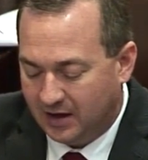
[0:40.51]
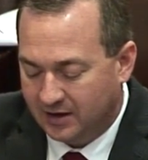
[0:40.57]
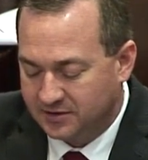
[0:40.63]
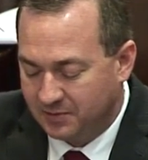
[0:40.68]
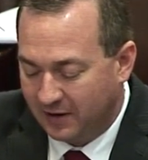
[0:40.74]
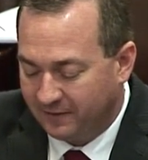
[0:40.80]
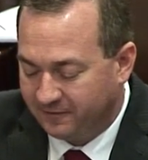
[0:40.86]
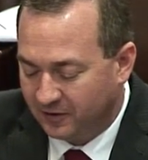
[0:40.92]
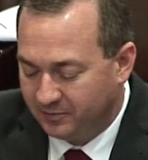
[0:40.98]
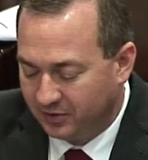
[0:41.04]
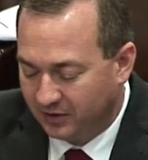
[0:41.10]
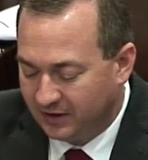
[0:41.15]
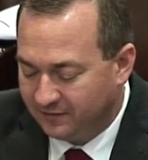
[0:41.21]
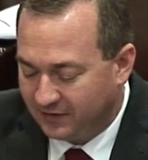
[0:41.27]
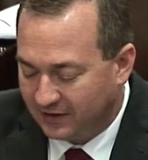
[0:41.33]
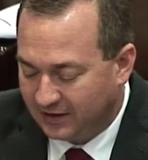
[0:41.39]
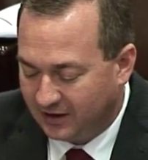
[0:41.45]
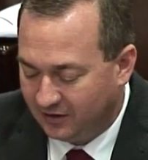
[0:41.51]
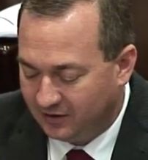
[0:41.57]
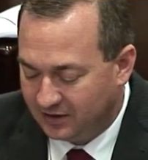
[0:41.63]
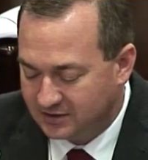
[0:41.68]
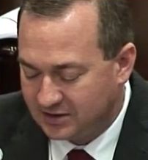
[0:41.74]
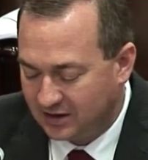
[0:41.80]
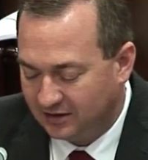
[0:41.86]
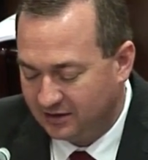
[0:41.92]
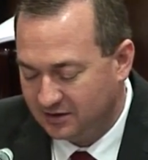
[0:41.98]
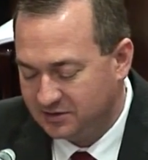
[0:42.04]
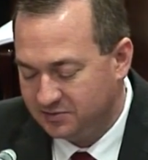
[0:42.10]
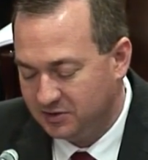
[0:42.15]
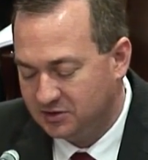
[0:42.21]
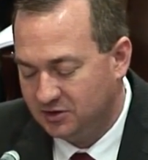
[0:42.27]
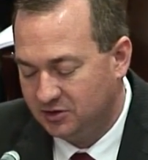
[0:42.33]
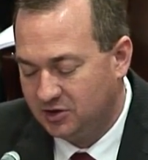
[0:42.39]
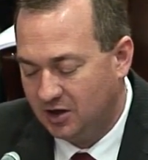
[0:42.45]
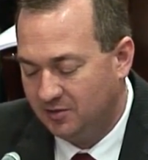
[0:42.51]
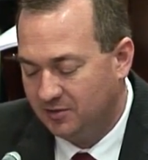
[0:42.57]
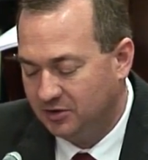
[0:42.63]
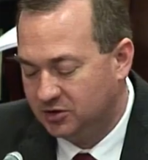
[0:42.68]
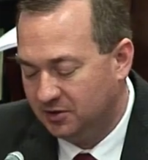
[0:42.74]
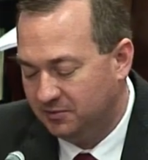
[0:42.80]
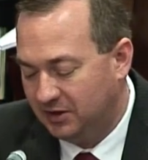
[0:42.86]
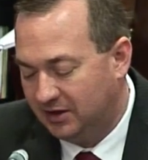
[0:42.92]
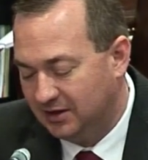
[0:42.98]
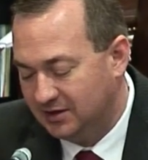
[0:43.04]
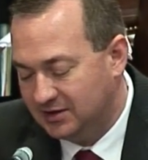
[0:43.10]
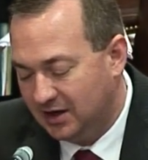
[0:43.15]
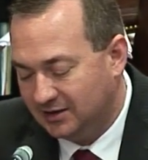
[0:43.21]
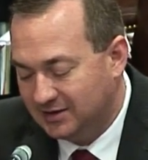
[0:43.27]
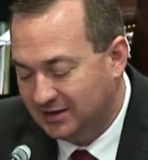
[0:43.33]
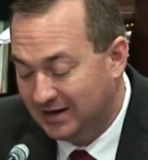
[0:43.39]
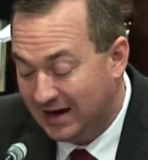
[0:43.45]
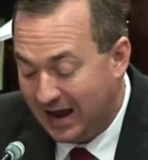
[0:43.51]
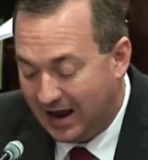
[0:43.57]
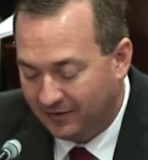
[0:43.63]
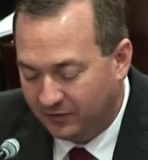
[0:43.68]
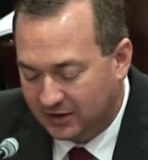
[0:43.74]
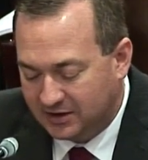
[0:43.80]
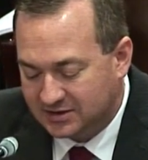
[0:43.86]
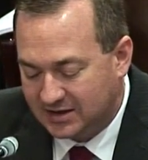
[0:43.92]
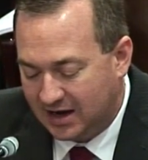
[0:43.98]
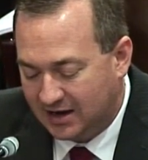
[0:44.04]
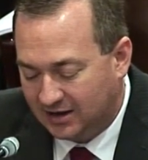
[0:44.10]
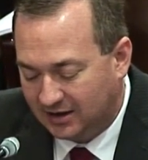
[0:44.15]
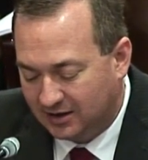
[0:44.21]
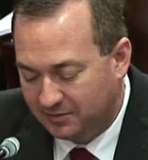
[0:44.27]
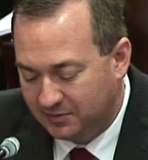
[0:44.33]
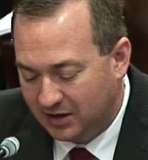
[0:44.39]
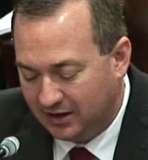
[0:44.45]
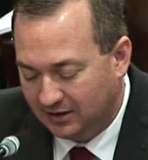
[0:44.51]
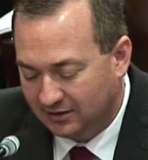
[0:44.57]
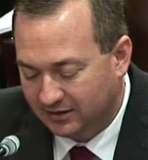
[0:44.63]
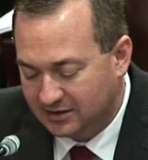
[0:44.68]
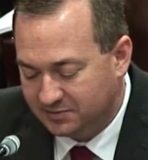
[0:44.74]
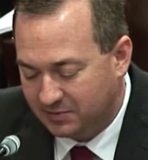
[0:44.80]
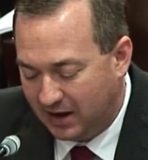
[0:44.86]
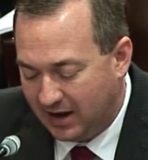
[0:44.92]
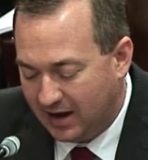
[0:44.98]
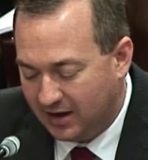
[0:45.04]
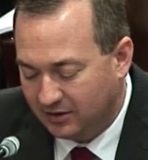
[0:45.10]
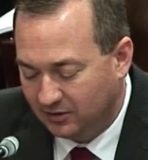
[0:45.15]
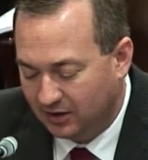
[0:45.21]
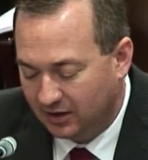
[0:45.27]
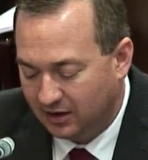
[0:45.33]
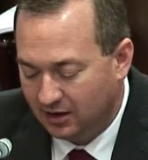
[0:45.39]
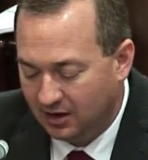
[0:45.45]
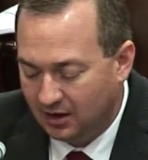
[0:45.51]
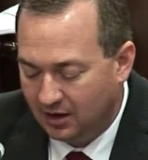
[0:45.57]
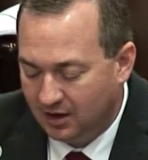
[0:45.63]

It's my firm belief that hearings like this, Mr. Chairman, should be conducted in every standing committee at least biannually.